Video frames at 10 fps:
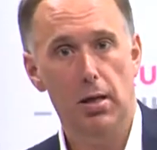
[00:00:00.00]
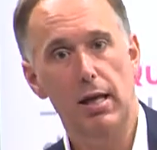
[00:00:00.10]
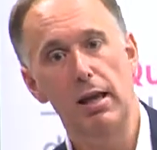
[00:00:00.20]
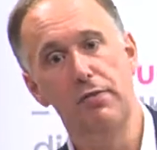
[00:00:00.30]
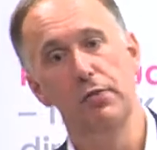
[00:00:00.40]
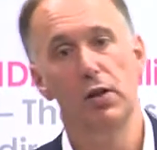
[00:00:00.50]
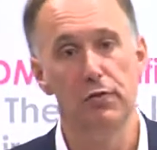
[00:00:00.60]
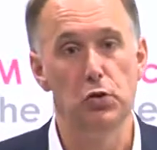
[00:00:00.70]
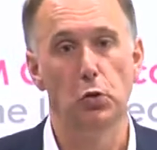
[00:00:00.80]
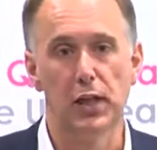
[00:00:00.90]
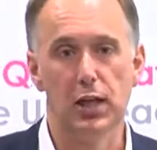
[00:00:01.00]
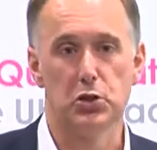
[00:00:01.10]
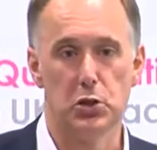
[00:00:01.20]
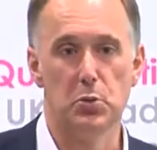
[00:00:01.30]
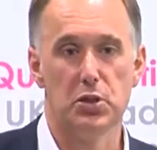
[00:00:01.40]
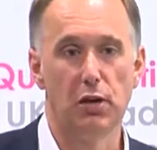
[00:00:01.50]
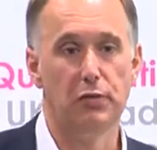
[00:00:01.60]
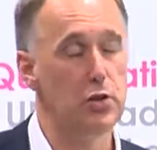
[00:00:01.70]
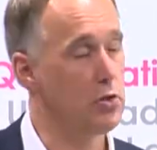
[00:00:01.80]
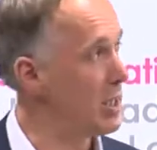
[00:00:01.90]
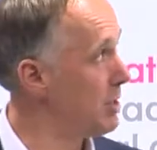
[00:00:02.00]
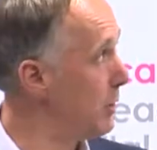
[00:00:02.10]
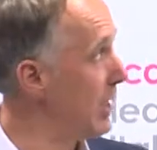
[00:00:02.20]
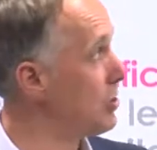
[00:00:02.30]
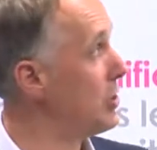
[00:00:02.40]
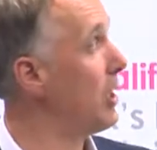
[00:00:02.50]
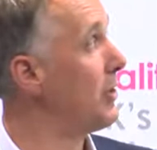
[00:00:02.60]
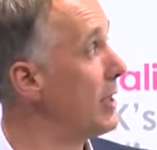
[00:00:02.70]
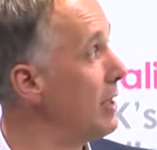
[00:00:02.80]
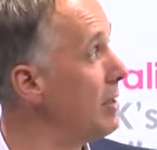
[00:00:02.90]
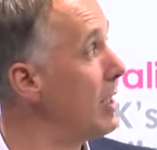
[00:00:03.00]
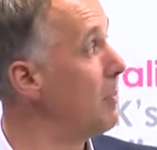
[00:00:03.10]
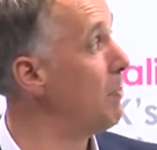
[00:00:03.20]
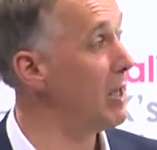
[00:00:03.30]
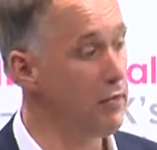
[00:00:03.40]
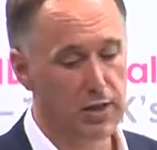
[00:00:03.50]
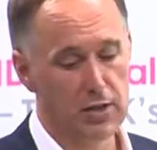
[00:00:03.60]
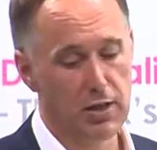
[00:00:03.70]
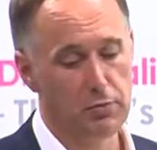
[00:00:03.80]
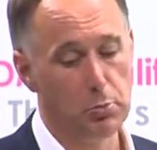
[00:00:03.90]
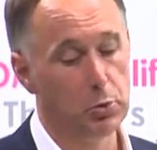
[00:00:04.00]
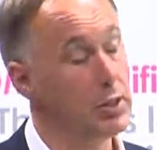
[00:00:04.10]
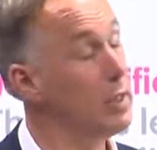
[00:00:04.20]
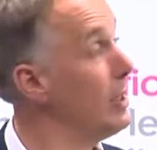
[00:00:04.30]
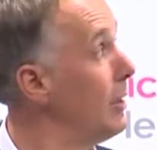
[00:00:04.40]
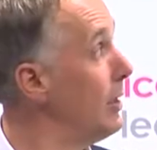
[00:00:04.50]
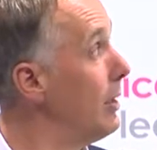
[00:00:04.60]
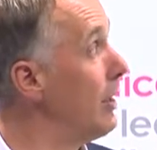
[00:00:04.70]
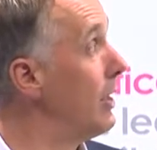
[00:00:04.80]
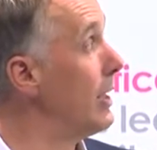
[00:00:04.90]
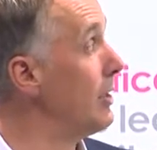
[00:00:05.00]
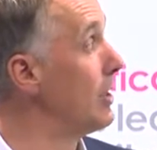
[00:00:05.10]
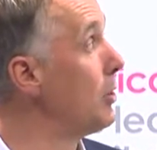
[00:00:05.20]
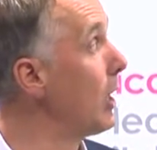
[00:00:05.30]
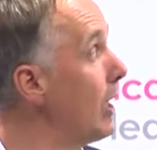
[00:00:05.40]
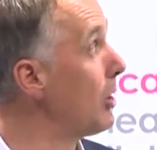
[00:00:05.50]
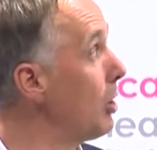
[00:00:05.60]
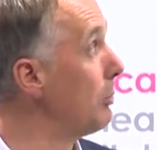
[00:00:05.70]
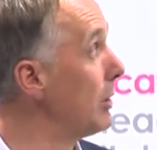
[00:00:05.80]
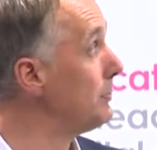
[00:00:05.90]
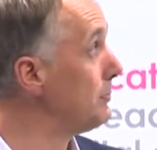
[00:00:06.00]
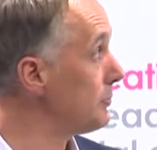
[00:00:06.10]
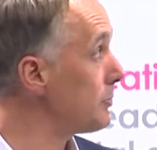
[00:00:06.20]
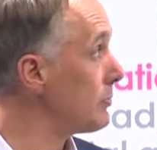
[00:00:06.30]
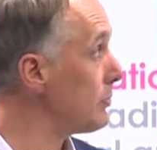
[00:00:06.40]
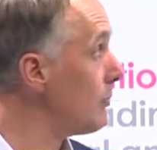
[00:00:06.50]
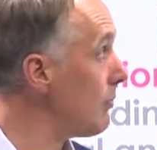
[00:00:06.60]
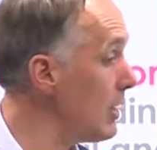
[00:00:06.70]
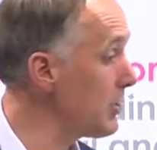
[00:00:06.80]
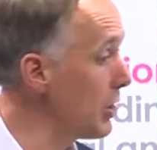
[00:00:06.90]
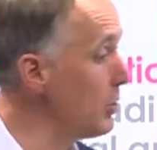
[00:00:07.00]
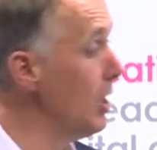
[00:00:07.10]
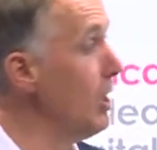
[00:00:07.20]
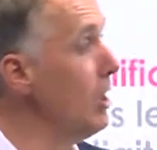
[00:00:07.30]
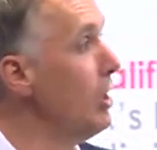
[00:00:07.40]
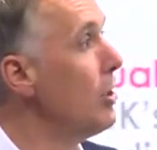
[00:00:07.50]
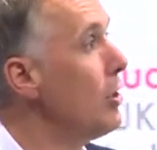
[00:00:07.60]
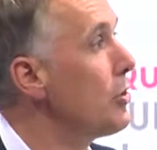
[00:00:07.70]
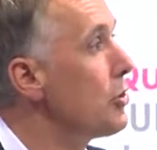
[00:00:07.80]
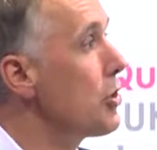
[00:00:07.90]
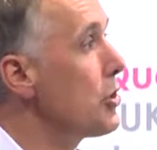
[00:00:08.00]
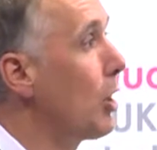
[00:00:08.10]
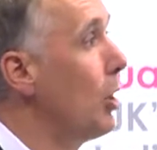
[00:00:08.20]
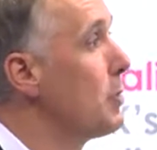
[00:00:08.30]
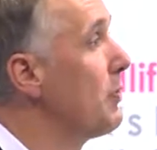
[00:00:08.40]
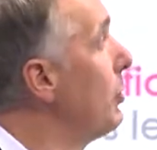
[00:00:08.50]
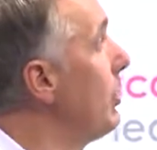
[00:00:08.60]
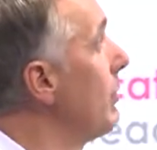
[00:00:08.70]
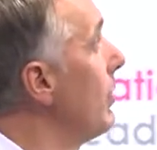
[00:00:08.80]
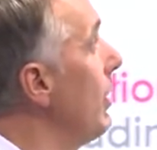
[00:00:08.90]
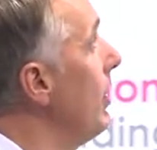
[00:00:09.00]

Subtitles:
if nothing else through self-interest, but actually I think it benefits everybody in the UK economy. So just to close for